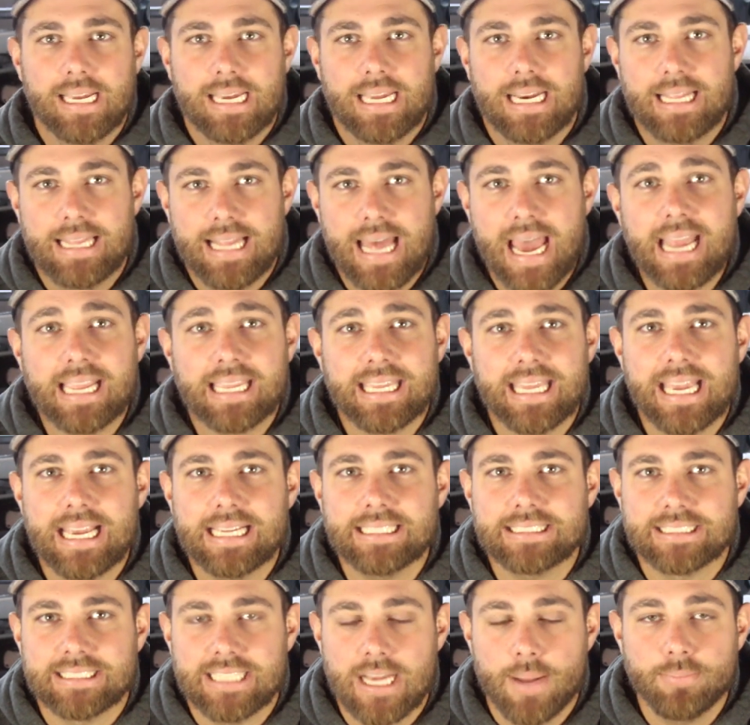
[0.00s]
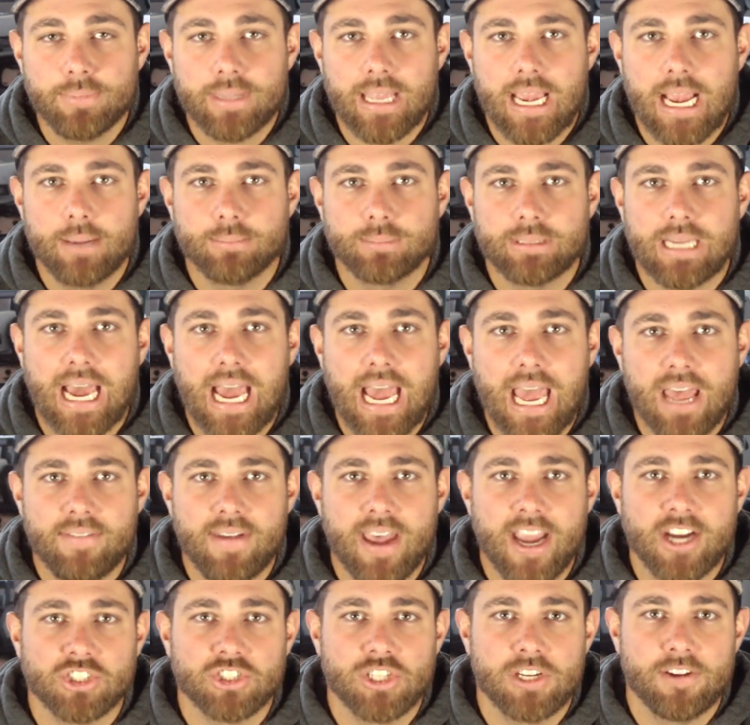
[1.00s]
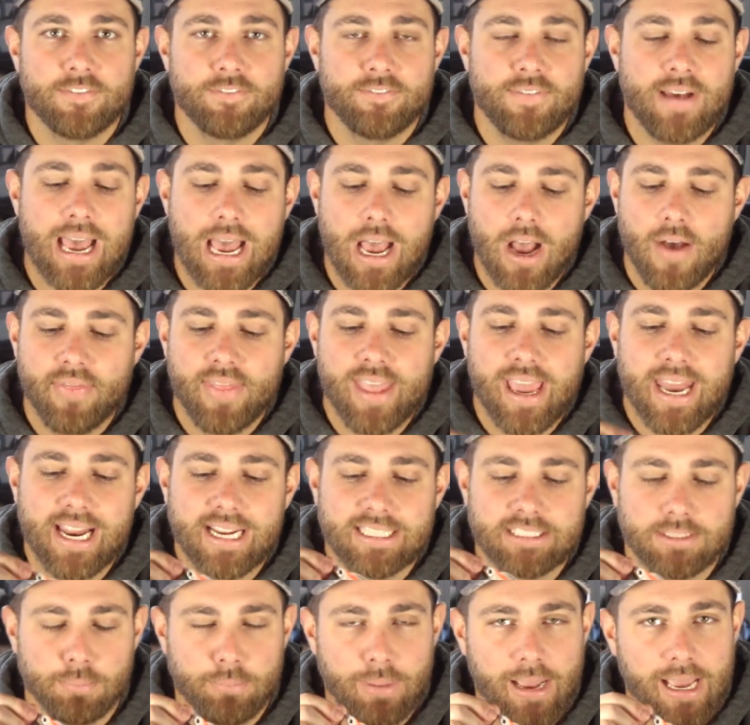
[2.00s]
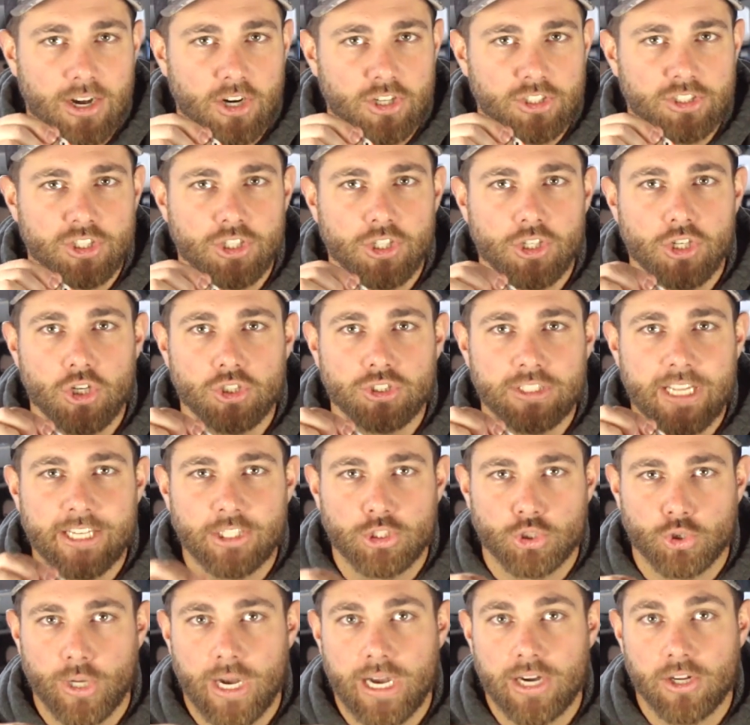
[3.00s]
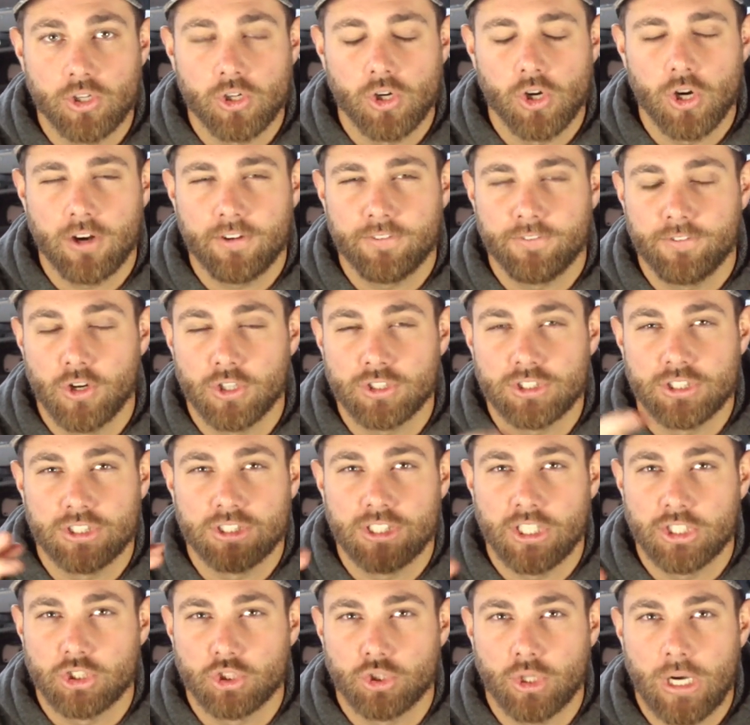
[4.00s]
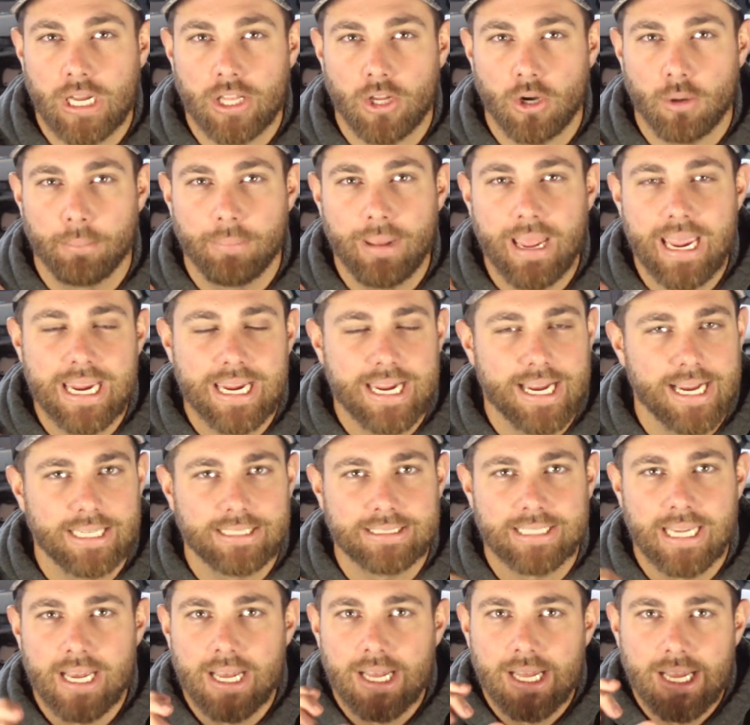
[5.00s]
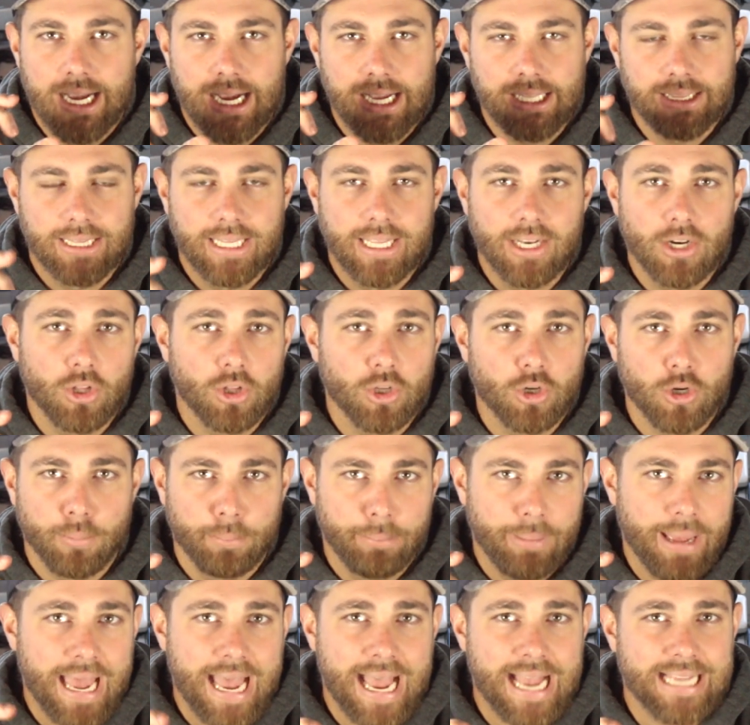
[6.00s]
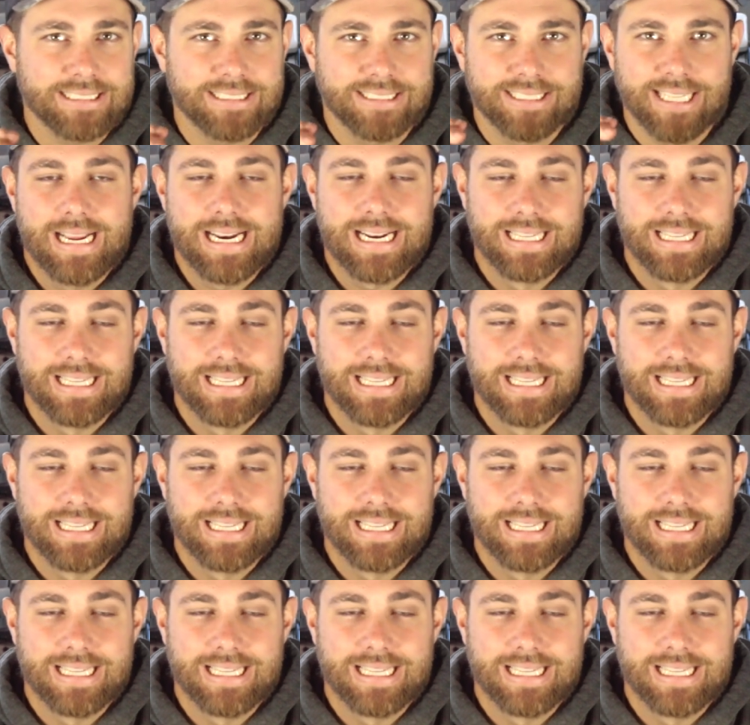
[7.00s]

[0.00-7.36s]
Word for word: And in that case, sometimes I've actually found that it's better to use a trailer hook versus a trailer bait, because a littler bass,